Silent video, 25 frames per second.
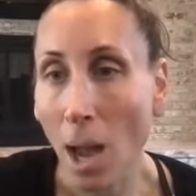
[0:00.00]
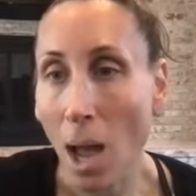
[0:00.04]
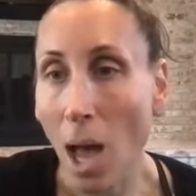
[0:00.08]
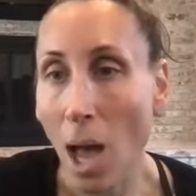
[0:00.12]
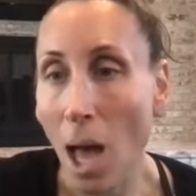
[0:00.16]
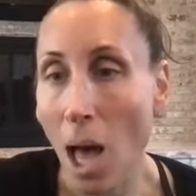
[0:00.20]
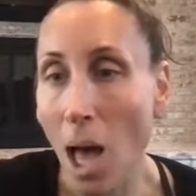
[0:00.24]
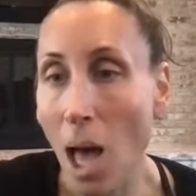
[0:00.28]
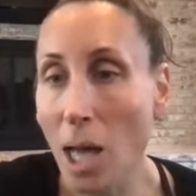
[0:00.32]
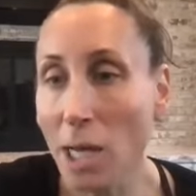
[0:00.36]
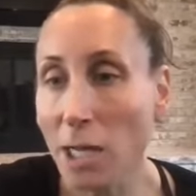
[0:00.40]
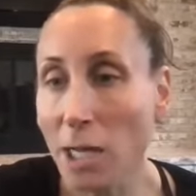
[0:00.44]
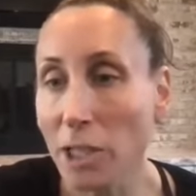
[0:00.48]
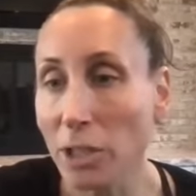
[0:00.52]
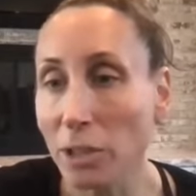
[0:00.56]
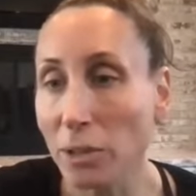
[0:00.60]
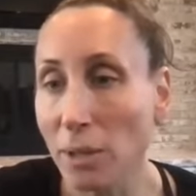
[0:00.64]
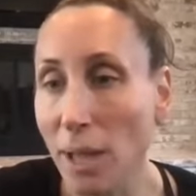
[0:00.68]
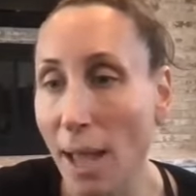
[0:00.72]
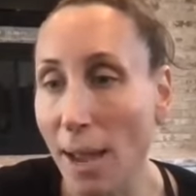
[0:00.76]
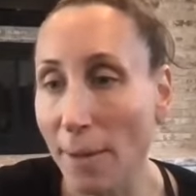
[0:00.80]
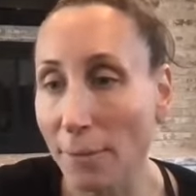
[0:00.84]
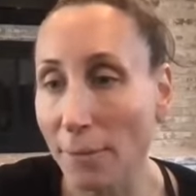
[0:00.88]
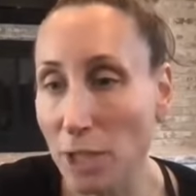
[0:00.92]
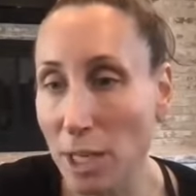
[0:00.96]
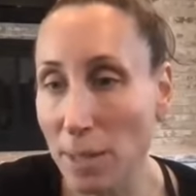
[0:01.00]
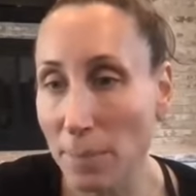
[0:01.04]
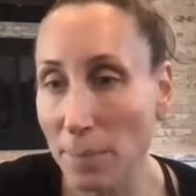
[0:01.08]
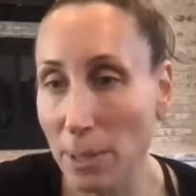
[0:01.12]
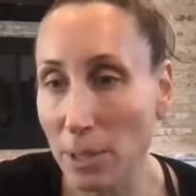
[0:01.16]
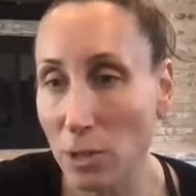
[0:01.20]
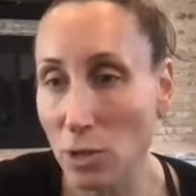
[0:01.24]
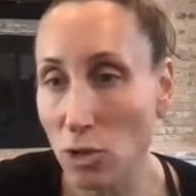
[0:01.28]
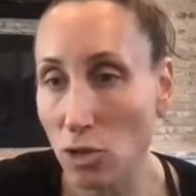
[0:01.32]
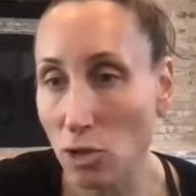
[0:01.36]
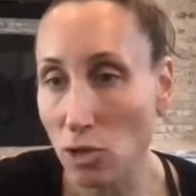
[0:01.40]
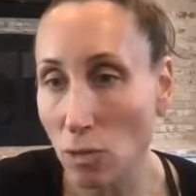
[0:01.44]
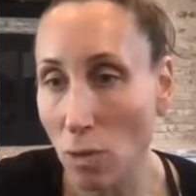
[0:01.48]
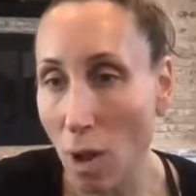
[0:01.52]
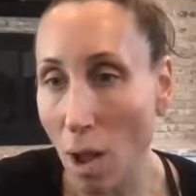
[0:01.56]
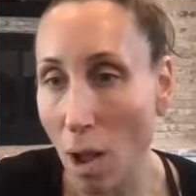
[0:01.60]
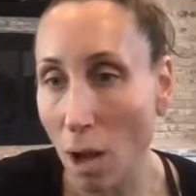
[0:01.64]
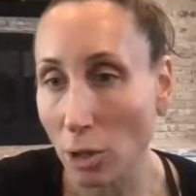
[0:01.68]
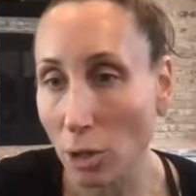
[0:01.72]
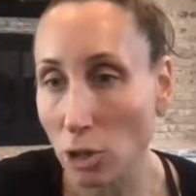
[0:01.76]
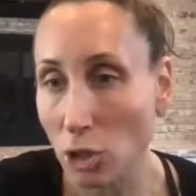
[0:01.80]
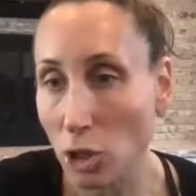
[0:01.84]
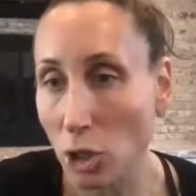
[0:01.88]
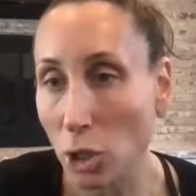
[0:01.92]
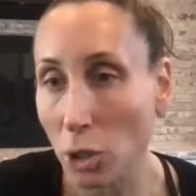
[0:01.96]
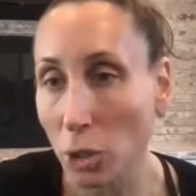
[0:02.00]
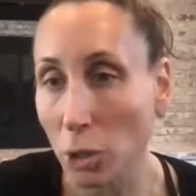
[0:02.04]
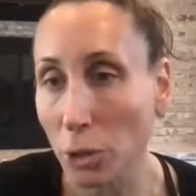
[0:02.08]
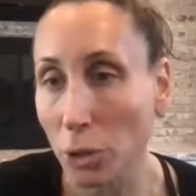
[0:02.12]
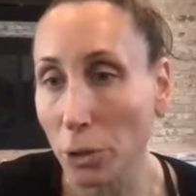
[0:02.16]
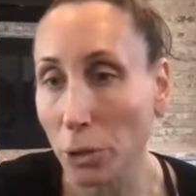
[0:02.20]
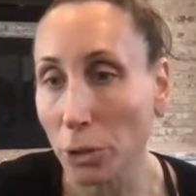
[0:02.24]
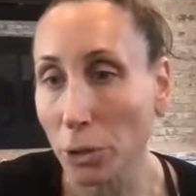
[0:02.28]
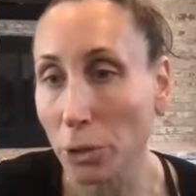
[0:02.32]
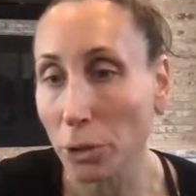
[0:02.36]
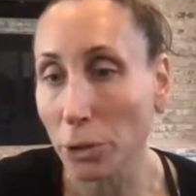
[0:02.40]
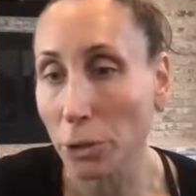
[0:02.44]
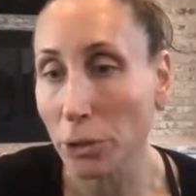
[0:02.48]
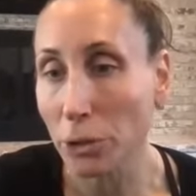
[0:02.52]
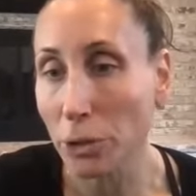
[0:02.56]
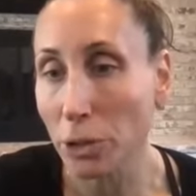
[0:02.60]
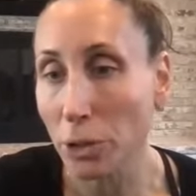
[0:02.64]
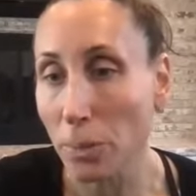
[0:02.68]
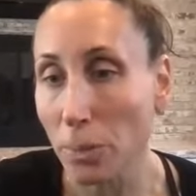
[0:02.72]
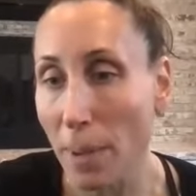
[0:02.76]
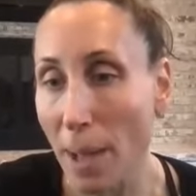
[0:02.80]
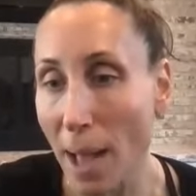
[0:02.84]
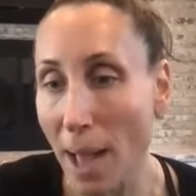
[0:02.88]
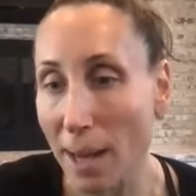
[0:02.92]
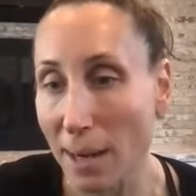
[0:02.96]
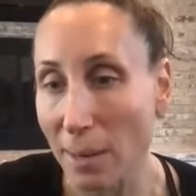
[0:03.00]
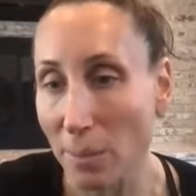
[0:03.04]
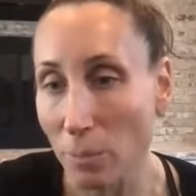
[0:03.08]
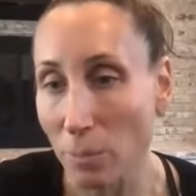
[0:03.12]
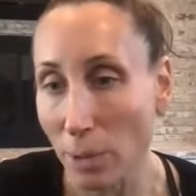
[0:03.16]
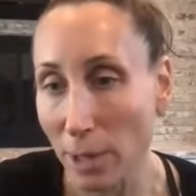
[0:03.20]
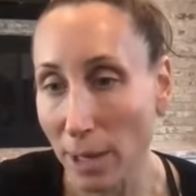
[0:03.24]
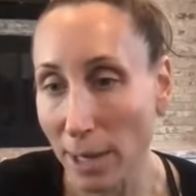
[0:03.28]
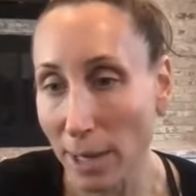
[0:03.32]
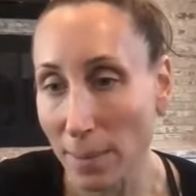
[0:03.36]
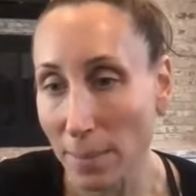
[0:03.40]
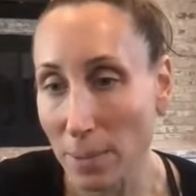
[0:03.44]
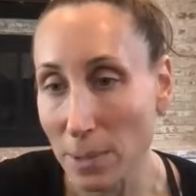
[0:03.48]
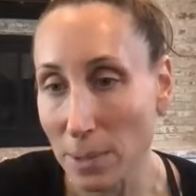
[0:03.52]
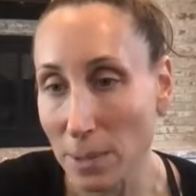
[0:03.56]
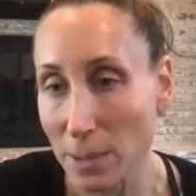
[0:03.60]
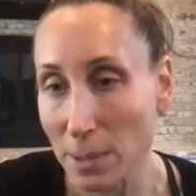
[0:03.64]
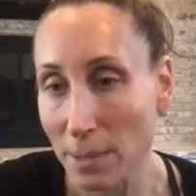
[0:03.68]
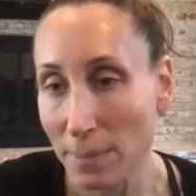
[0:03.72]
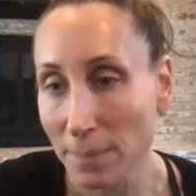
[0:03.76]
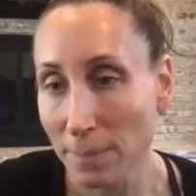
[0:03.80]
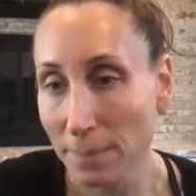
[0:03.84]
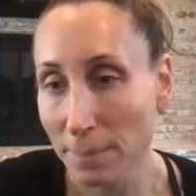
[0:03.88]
Hug your left hip in strong, turn your bottom ribs,